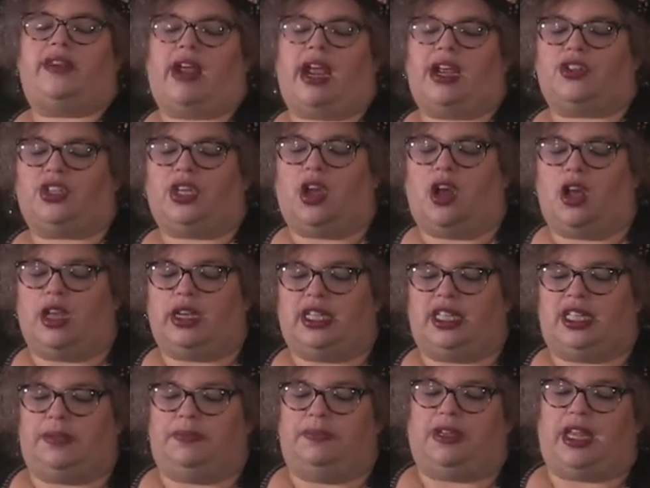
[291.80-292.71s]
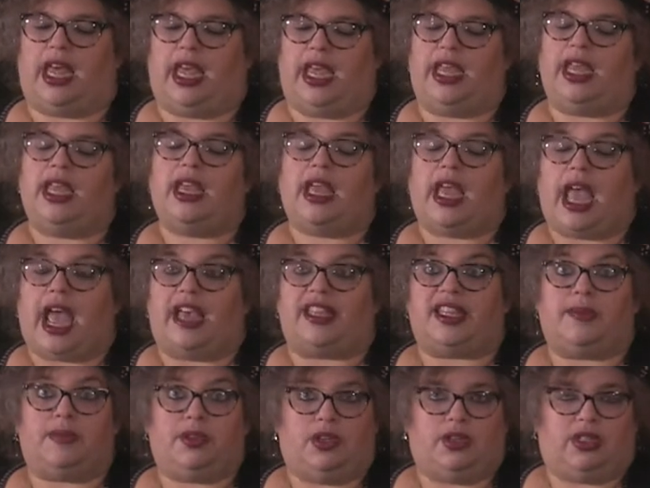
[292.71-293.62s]
they're actually on display at
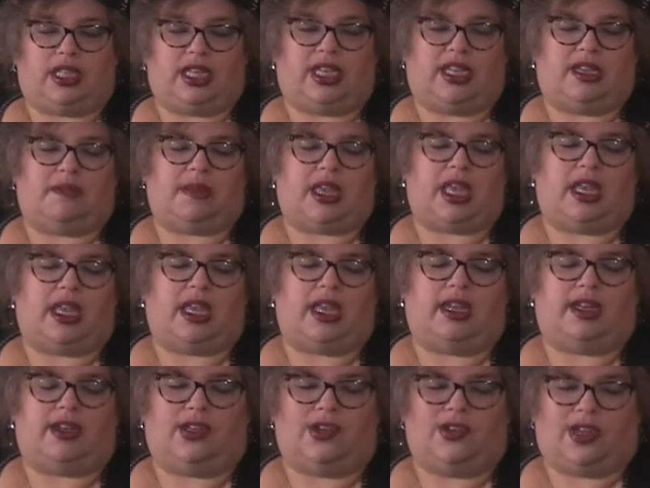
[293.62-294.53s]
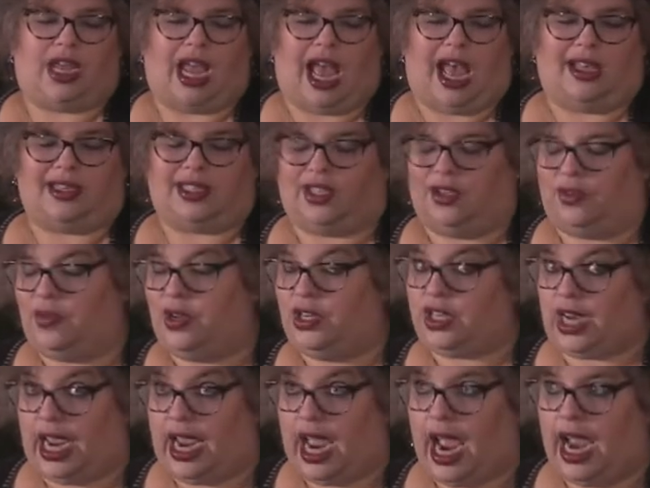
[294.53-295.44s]
the museum in Newcastle, which
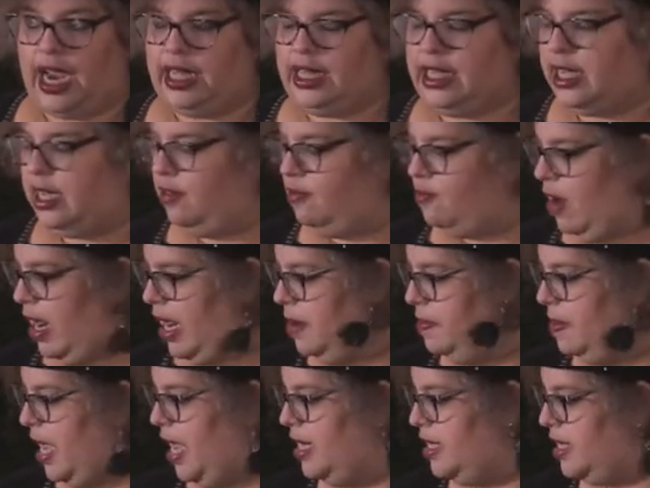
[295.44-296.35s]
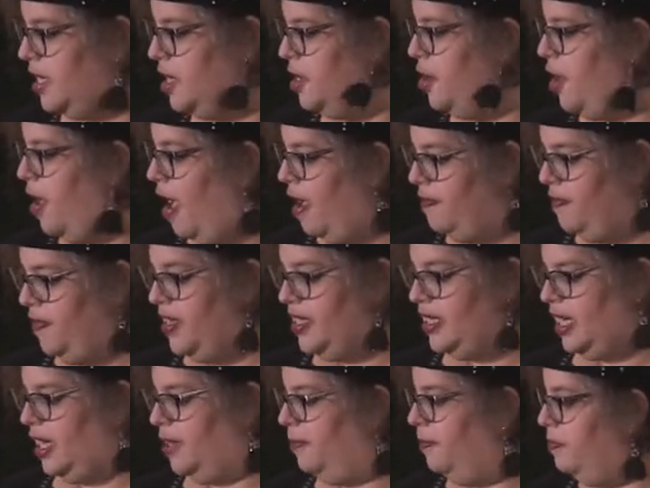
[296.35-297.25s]
I highly recommend a
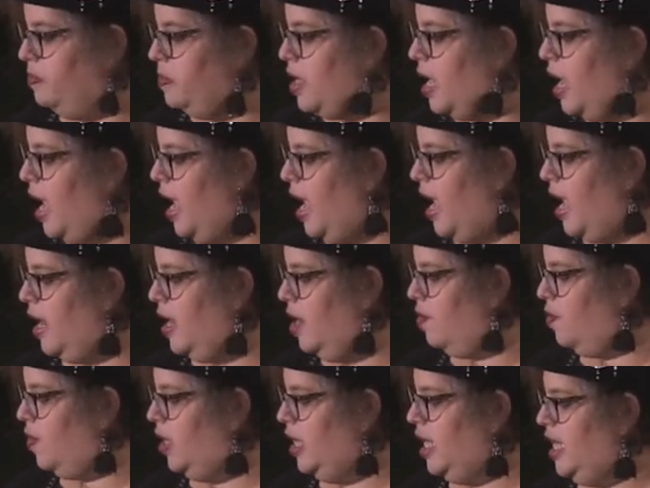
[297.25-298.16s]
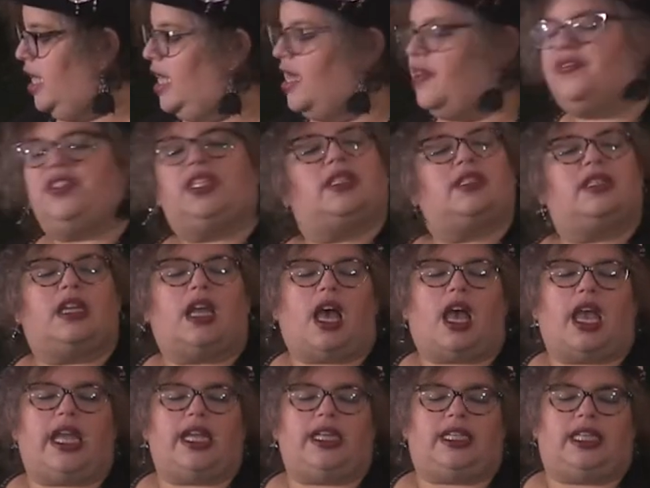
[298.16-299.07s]
visit. And it really gives us an
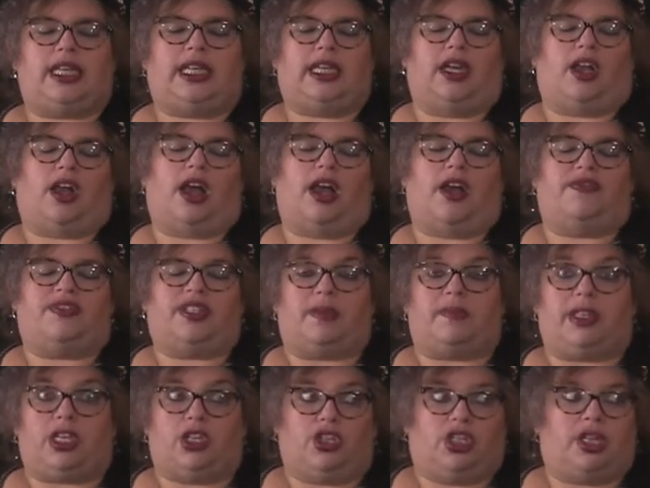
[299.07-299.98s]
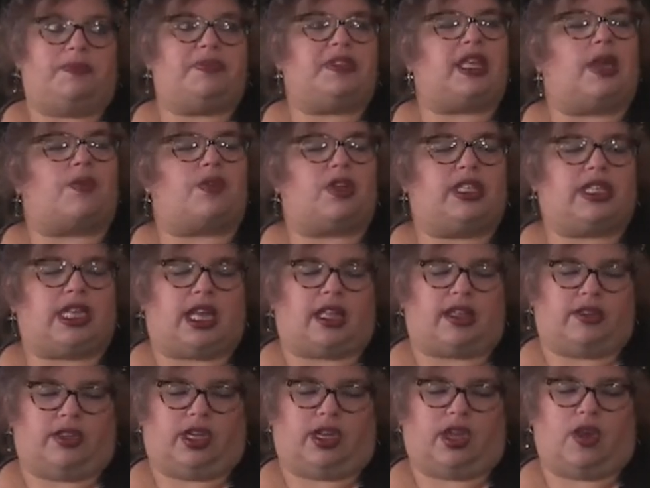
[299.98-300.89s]
idea of some of the ships that were
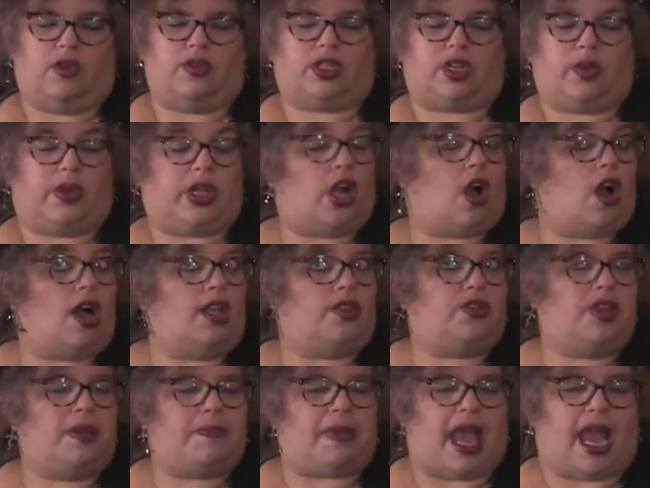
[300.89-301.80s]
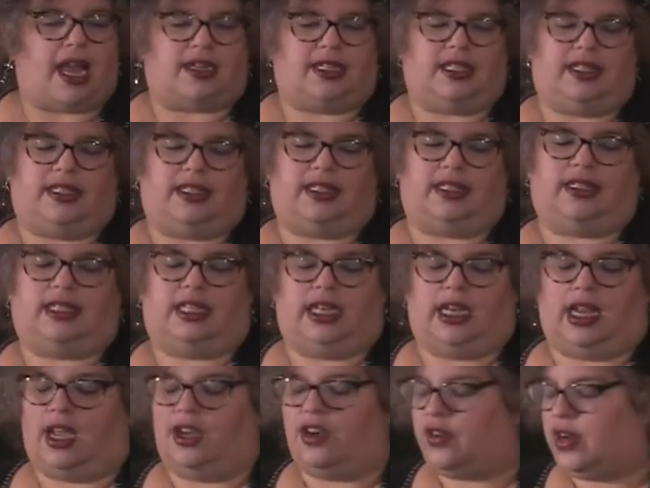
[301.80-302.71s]
sailing the coast going all the way back to the
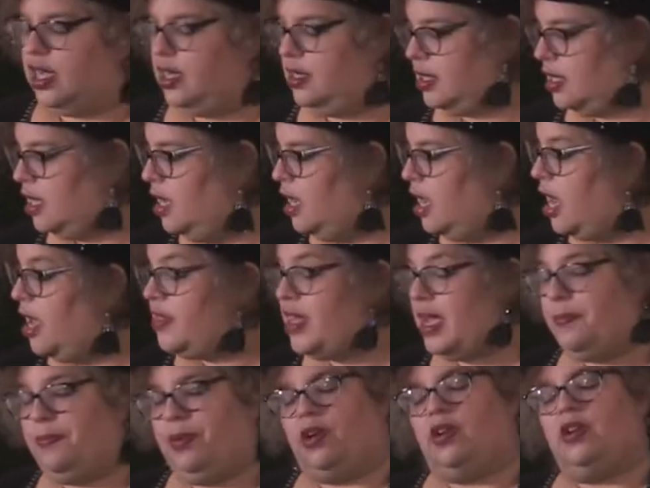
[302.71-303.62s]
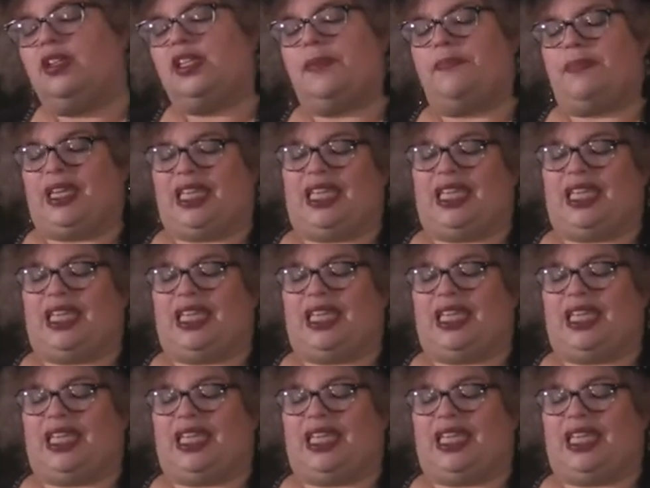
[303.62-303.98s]
1600s. They pulled up a